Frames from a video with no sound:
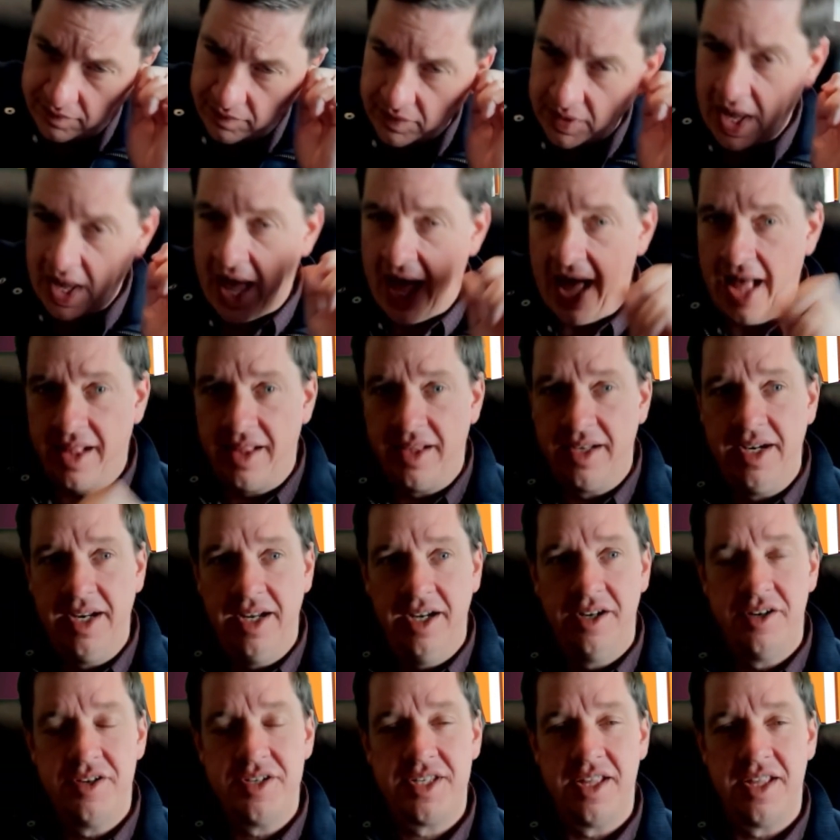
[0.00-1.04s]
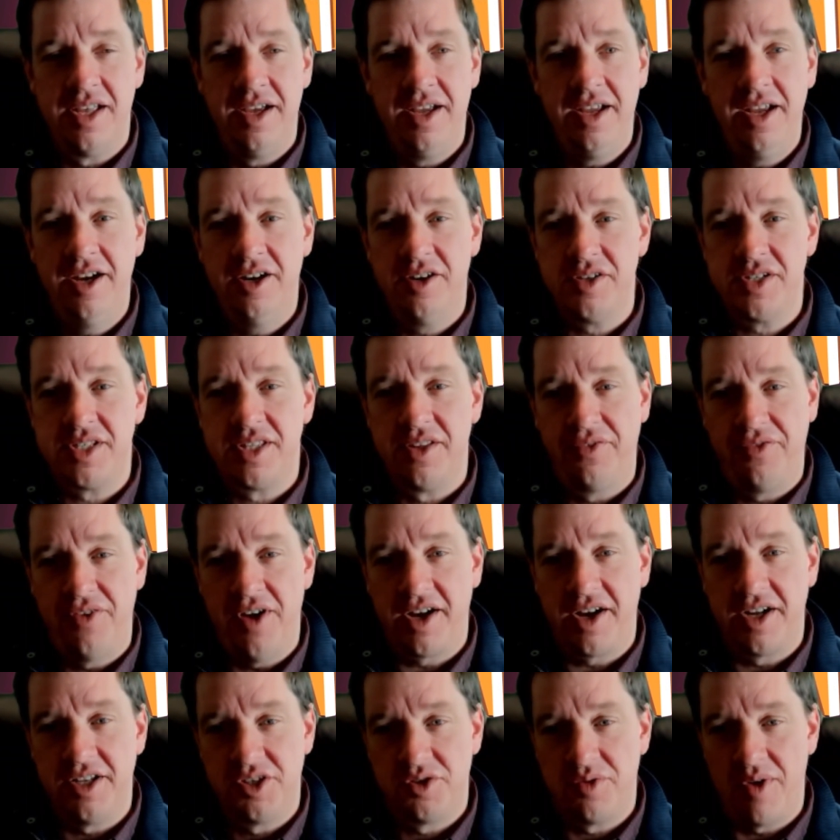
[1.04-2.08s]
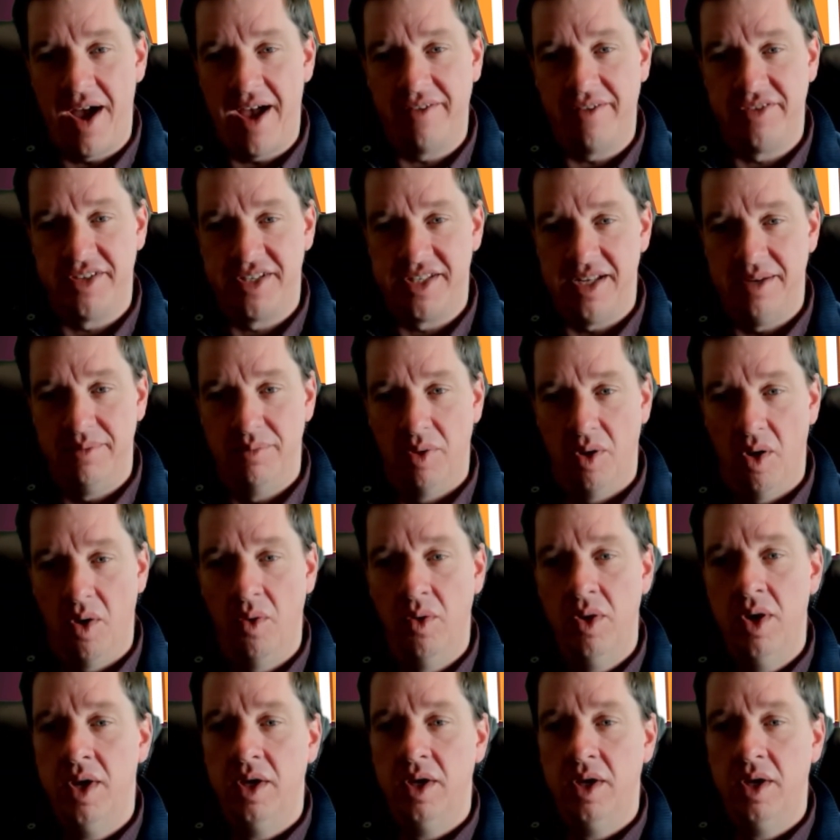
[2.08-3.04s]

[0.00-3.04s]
Alan, here's the fucking travesty, bro.